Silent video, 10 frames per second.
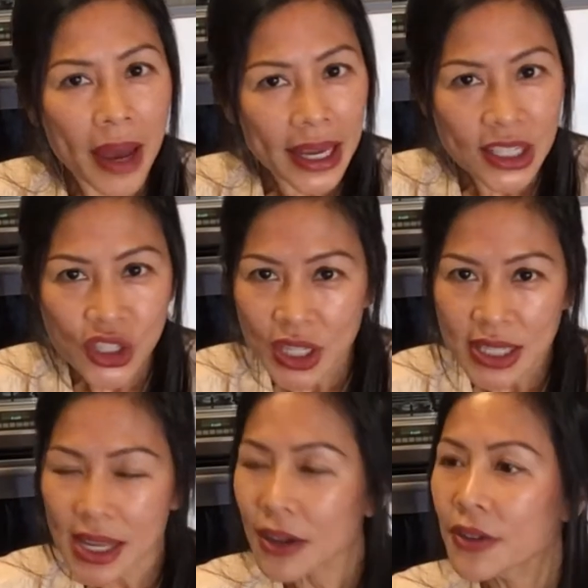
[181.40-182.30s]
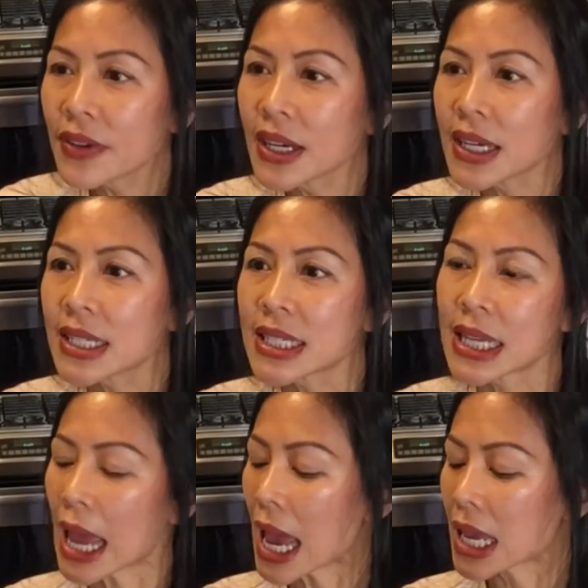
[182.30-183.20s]
mac and cheese out of it,
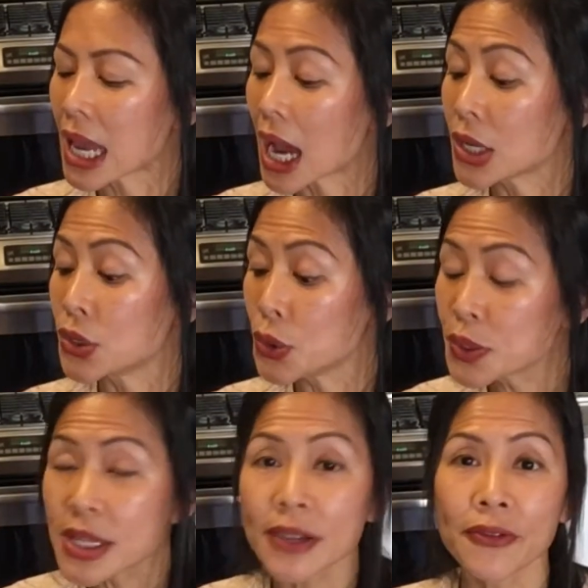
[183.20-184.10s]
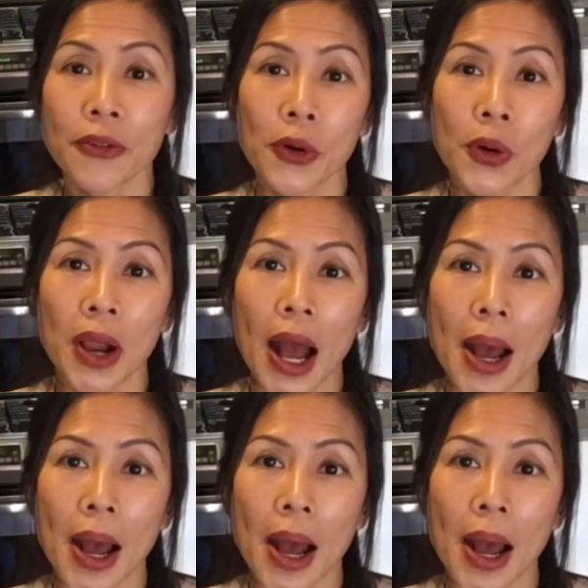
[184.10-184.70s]
and I use it for